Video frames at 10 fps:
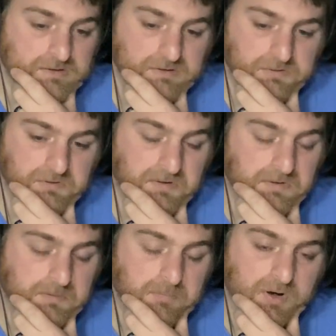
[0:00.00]
cleared
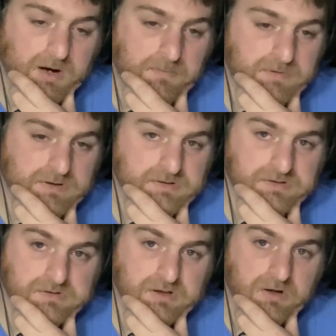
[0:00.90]
the properties of
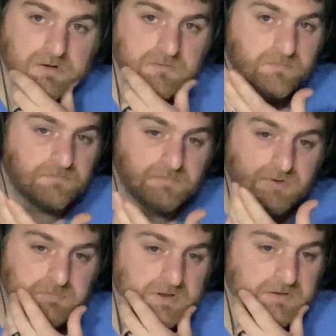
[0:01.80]
snow,
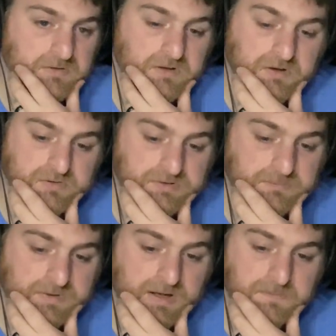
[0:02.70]
spent,
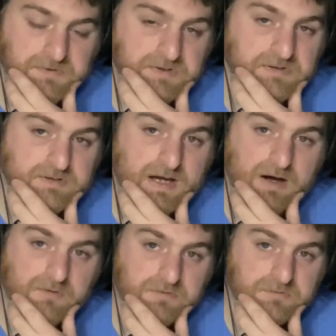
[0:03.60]
sometimes 6
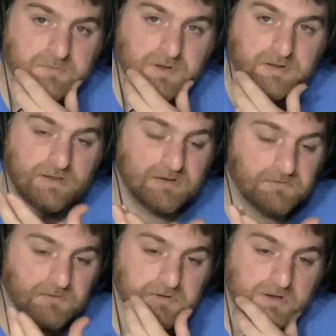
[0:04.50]
hours while the kids
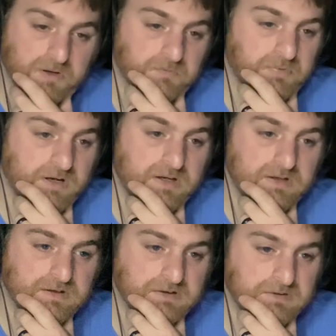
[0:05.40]
were at home playing
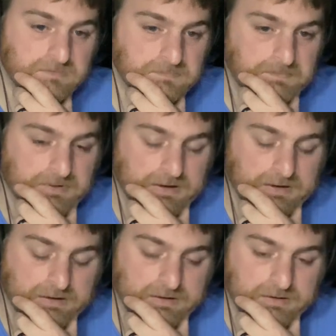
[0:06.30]
in it.
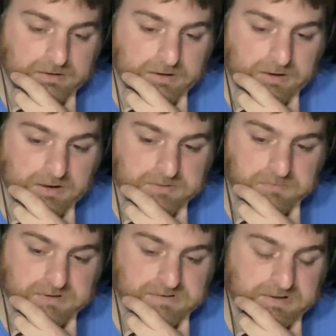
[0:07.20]
I was
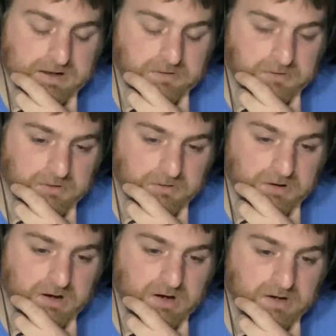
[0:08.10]
missing out on a
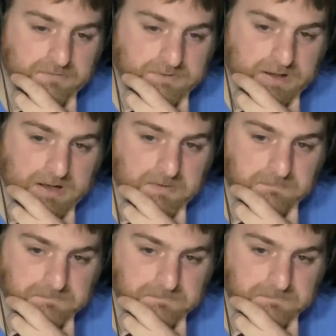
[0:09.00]
lot of time.